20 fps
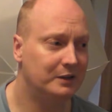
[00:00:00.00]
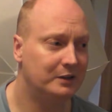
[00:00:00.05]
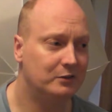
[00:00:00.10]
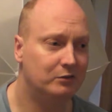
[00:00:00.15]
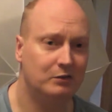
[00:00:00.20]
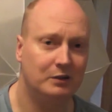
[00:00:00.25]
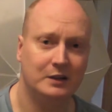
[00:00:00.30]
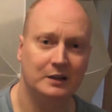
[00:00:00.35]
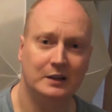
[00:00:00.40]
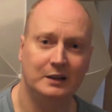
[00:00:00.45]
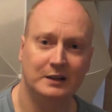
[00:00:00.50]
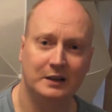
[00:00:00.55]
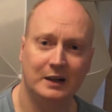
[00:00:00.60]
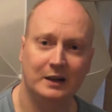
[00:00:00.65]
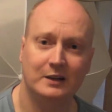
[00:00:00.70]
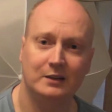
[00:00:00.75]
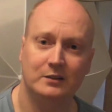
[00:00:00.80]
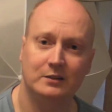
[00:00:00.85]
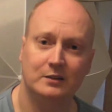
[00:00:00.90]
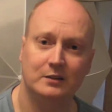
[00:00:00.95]
it's really
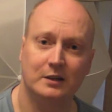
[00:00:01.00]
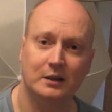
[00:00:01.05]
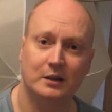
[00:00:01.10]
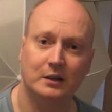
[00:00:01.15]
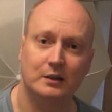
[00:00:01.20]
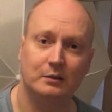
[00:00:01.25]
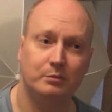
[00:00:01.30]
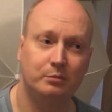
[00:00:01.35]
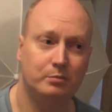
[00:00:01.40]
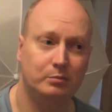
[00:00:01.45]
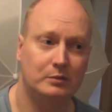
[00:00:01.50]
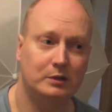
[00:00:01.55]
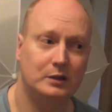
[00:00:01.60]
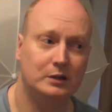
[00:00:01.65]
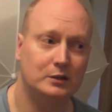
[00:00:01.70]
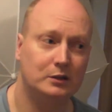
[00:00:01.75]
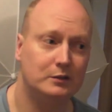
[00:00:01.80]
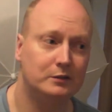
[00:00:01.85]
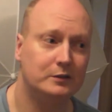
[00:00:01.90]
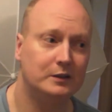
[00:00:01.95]
nice. A
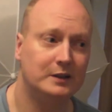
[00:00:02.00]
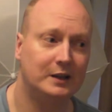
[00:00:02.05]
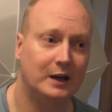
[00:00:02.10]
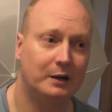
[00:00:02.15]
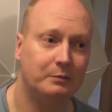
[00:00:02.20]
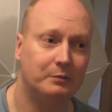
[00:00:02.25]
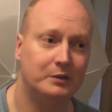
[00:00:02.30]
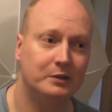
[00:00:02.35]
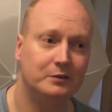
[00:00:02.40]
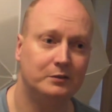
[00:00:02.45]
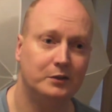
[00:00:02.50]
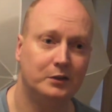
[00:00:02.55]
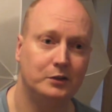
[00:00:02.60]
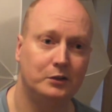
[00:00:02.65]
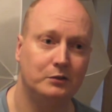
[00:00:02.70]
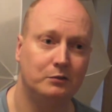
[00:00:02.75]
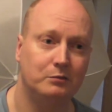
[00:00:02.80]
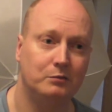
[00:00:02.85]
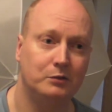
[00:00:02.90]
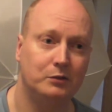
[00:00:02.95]
lovely camera for
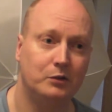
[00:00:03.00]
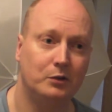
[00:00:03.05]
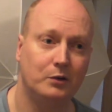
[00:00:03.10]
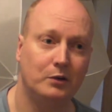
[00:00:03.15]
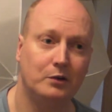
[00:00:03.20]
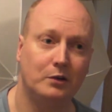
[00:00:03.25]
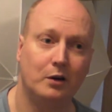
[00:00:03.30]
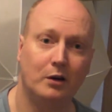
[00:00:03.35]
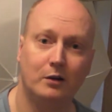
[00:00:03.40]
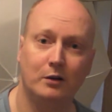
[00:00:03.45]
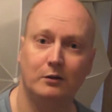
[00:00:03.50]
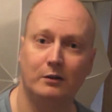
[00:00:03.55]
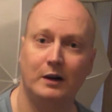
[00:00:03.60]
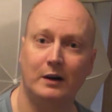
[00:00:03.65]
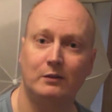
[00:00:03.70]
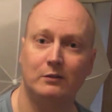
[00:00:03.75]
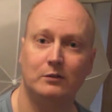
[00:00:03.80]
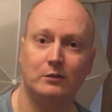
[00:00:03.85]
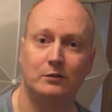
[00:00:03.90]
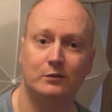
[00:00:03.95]
doing all
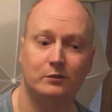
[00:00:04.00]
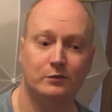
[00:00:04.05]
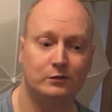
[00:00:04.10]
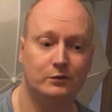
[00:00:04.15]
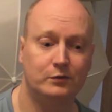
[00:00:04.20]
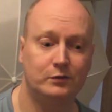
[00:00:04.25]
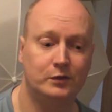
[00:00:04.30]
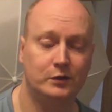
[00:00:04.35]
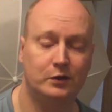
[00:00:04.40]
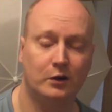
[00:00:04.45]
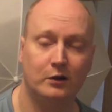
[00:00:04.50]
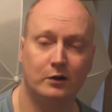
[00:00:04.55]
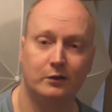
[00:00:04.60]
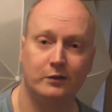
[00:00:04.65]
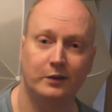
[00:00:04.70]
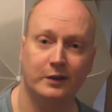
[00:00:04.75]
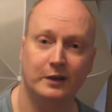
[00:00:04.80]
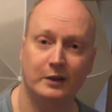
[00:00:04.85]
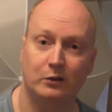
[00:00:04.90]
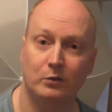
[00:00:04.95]
around
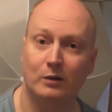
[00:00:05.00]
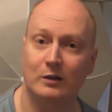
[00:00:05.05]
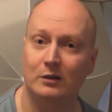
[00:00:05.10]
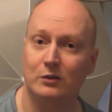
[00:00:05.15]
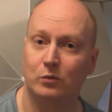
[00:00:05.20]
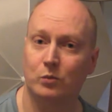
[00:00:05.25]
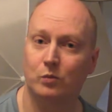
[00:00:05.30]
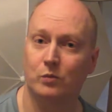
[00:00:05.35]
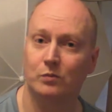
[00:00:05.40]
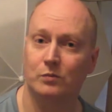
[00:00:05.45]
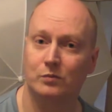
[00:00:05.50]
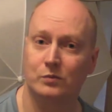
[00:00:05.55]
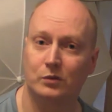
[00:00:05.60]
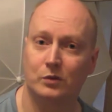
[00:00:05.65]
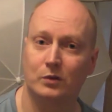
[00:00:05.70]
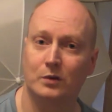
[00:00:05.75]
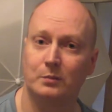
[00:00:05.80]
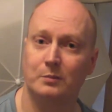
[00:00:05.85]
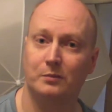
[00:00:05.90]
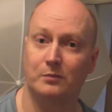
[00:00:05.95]
photography, as well as
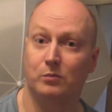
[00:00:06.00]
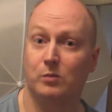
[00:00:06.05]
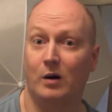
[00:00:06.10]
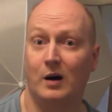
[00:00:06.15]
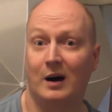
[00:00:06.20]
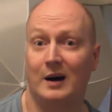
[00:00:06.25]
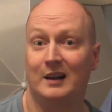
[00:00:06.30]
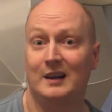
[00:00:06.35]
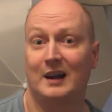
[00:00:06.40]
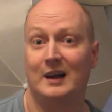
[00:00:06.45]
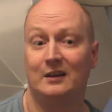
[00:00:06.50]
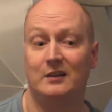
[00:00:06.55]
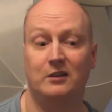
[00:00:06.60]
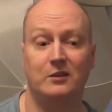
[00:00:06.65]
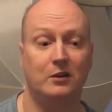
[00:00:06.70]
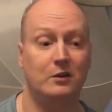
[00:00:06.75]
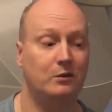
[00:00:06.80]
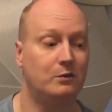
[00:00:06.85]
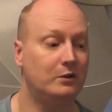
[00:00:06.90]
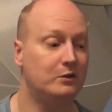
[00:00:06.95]
doing what I like to
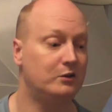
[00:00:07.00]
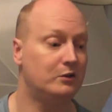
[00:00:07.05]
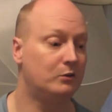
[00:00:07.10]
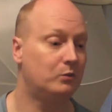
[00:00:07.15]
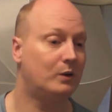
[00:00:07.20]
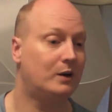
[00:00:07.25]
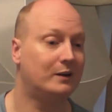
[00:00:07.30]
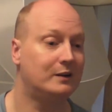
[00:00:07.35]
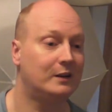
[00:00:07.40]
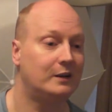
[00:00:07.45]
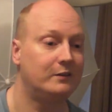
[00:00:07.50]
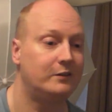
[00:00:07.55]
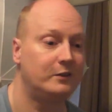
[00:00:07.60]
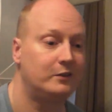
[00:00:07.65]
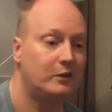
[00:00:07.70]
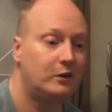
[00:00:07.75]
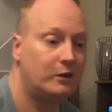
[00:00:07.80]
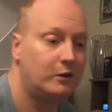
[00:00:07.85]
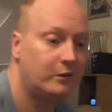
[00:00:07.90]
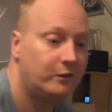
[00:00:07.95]
do, which is wildlife
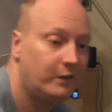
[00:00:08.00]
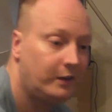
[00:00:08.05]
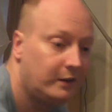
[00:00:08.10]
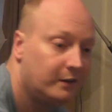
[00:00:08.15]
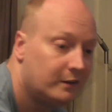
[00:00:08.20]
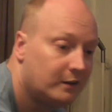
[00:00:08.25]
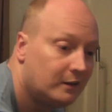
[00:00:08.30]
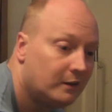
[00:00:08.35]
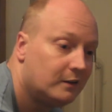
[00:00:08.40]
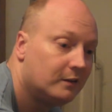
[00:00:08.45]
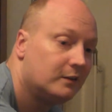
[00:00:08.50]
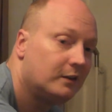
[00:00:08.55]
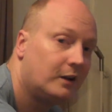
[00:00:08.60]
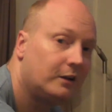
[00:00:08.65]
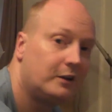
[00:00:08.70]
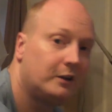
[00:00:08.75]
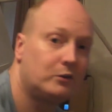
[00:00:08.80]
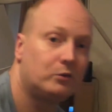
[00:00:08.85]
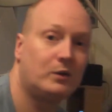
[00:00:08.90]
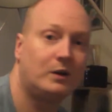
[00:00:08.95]
photography, and
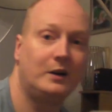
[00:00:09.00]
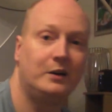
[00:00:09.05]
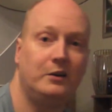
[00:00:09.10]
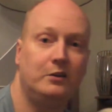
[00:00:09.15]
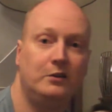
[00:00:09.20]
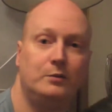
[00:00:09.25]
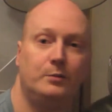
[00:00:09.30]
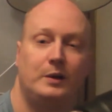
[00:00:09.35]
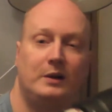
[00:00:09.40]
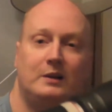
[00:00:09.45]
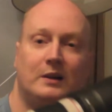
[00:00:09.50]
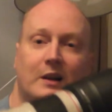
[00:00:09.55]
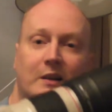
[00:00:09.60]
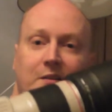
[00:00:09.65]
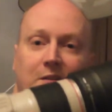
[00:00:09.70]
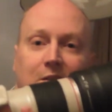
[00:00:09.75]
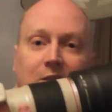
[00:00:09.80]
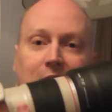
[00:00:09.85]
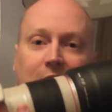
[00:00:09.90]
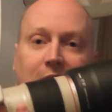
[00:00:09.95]
that's why I use big
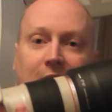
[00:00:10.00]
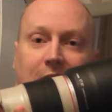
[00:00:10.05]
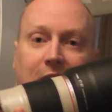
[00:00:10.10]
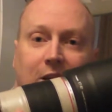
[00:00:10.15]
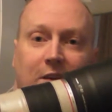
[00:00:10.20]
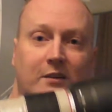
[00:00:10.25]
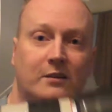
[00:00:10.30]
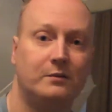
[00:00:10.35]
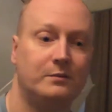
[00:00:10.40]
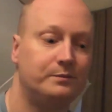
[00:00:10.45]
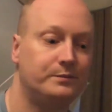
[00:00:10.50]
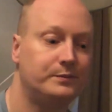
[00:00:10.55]
lenses like this.